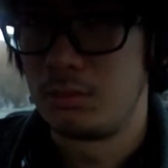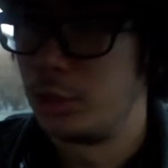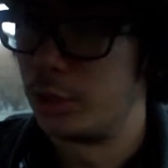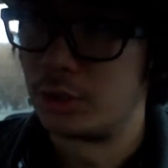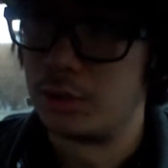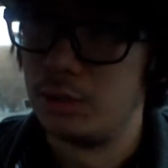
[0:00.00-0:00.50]

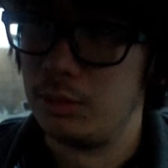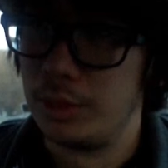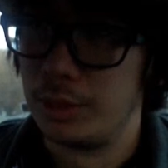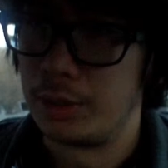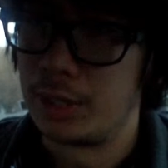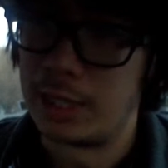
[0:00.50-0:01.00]
just
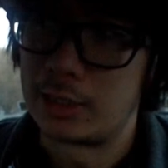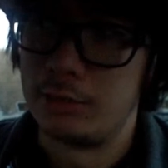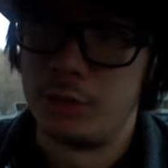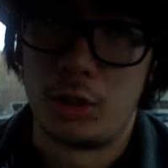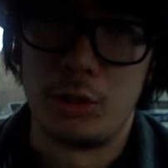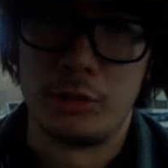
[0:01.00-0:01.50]
the
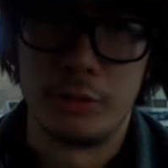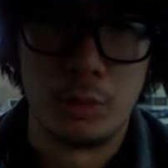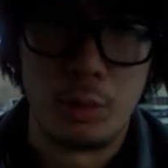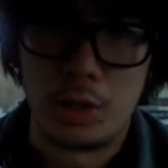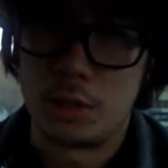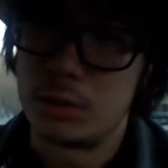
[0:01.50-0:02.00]
collective knowledge of the
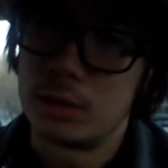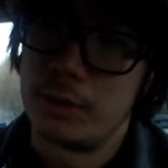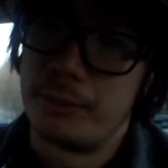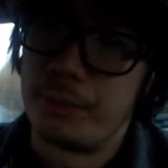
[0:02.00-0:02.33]
world.